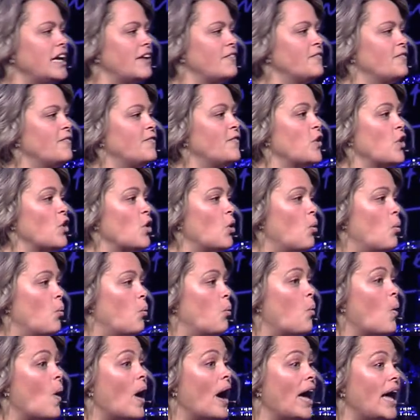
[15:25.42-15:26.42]
that for a
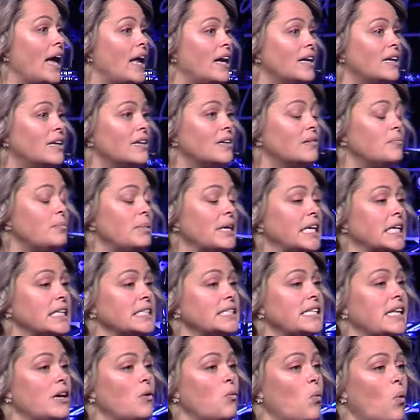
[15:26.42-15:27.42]
one,
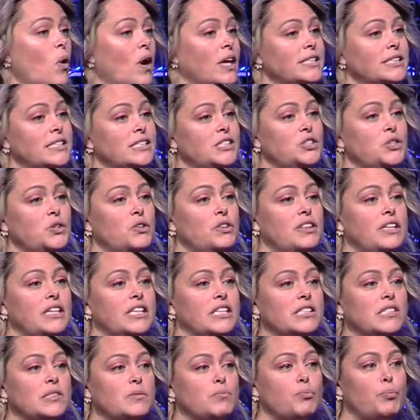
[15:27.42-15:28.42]
because they want to do
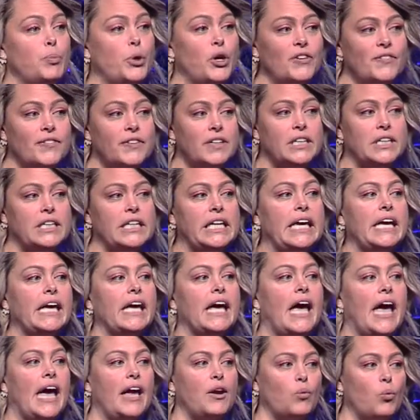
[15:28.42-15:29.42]
things
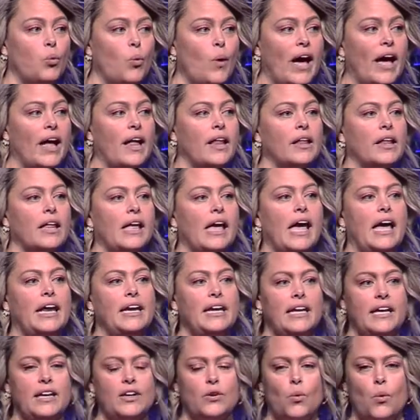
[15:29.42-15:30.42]
perfectly and well and
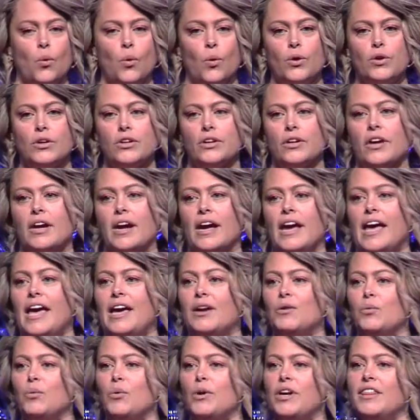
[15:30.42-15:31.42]
in order
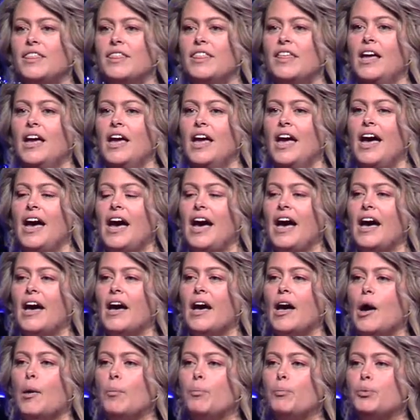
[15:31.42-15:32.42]
and with
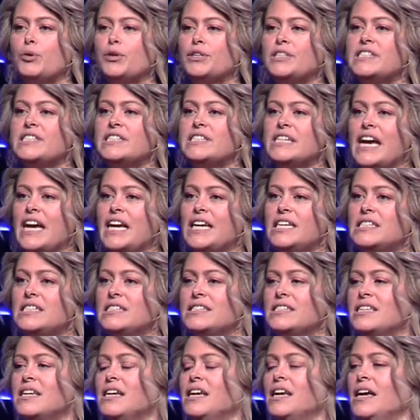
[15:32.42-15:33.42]

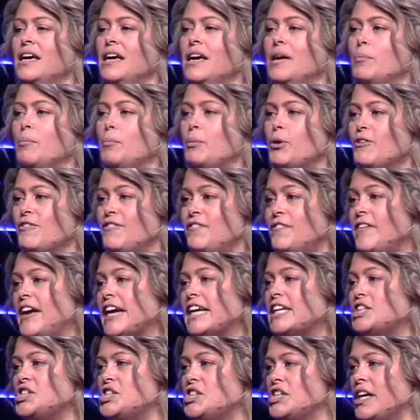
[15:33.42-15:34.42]
precise
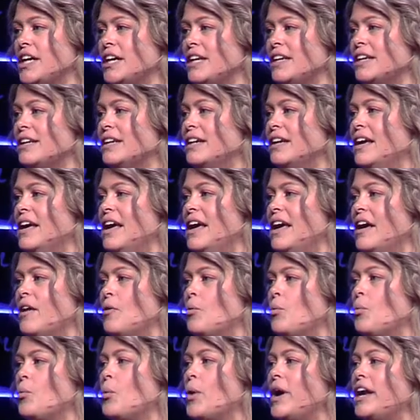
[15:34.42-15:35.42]
perfection,
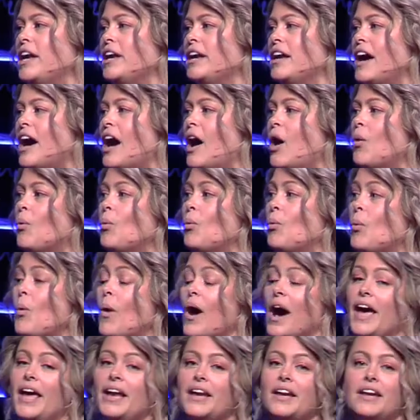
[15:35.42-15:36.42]
when a
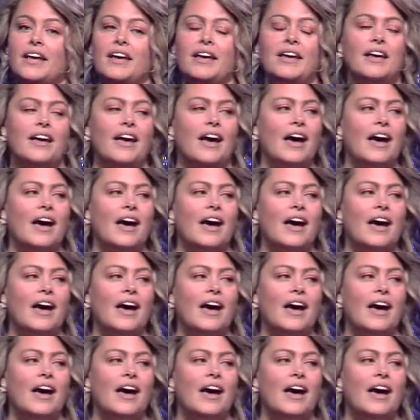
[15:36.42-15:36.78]
one